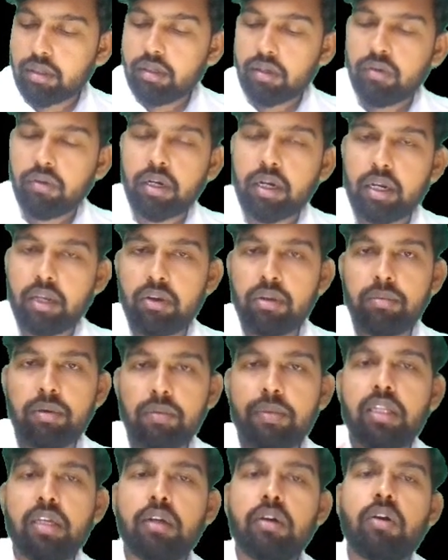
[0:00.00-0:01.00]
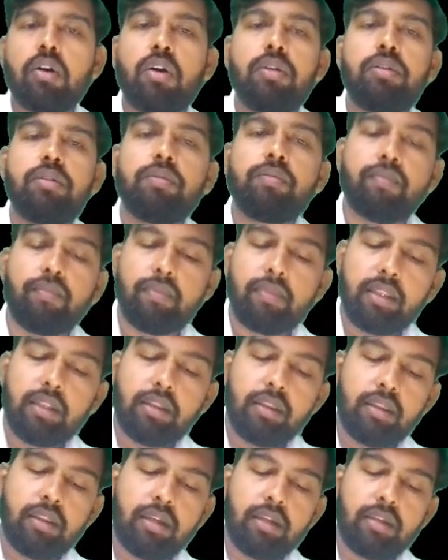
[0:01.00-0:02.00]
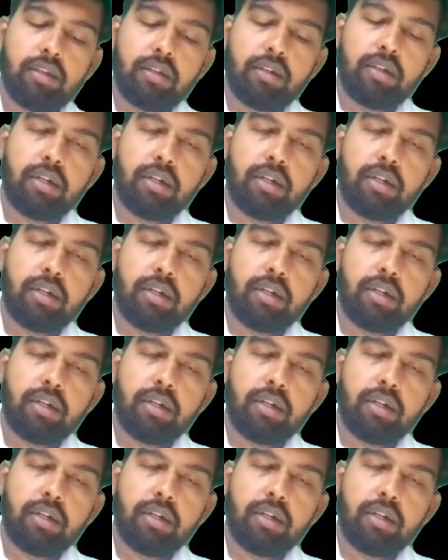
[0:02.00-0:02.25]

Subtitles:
Whatever may be the cause, there is a